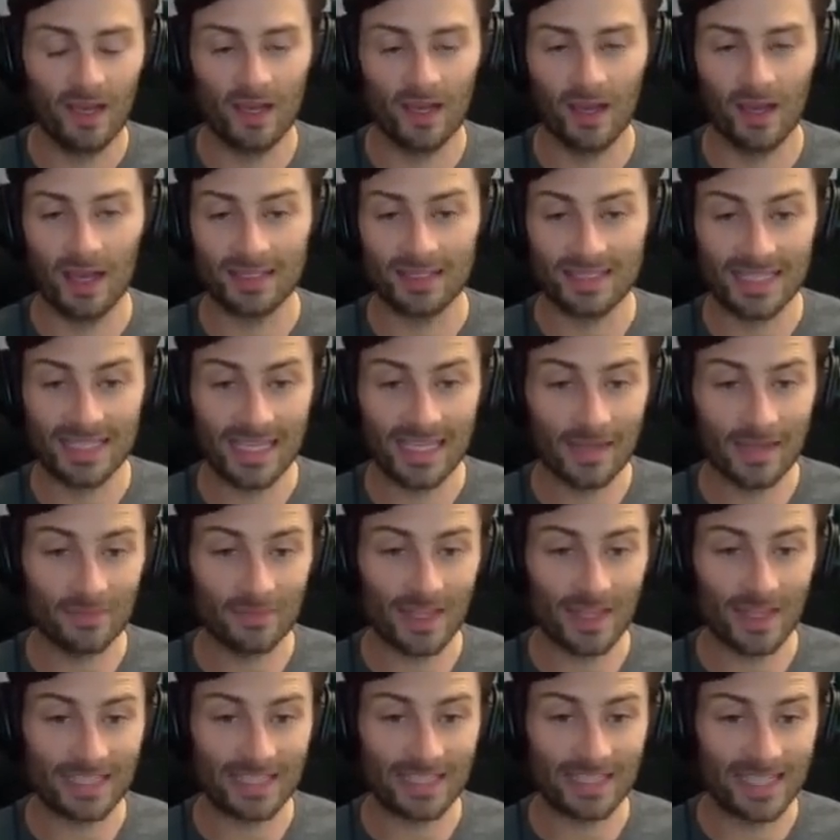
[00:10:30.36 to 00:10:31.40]
a
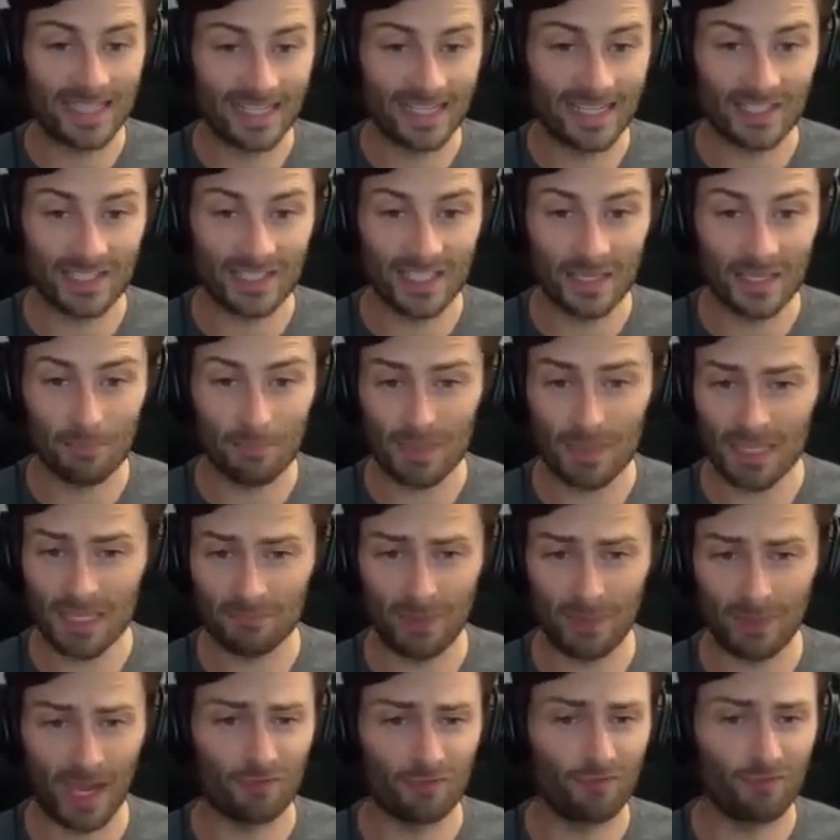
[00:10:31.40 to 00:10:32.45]
team that Tennessee beat
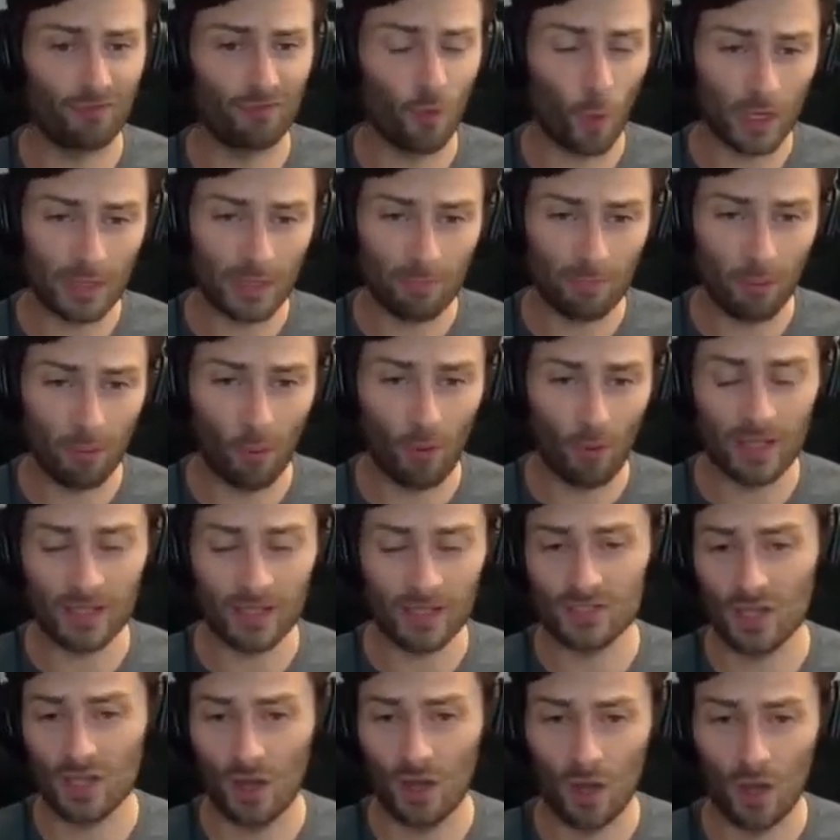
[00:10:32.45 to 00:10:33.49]
by 40
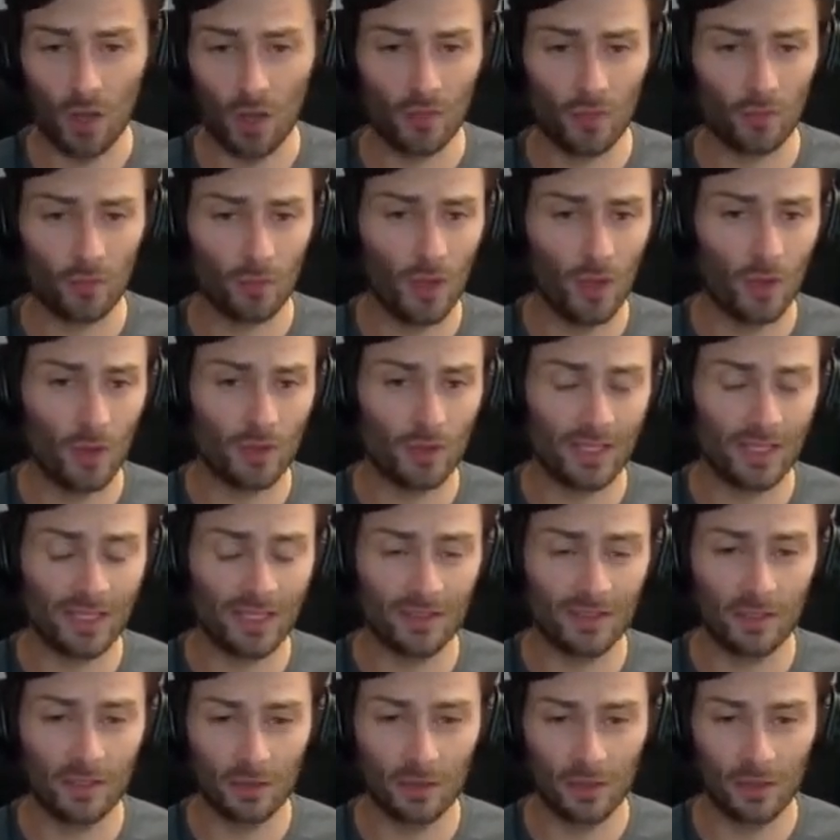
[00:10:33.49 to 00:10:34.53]
points on the road
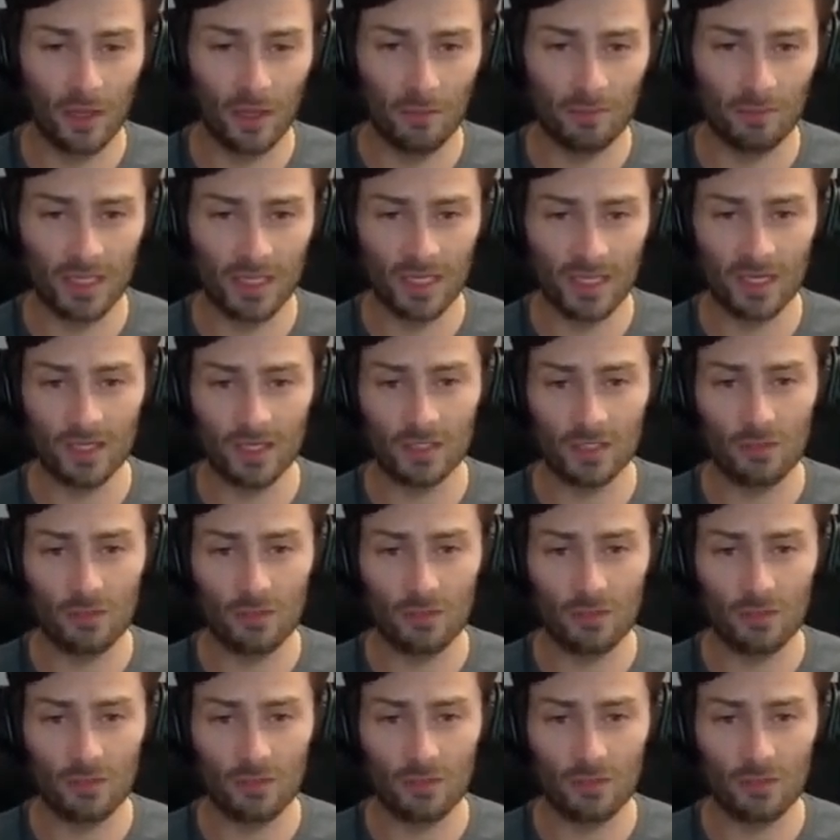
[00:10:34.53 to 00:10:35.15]
in Columbia.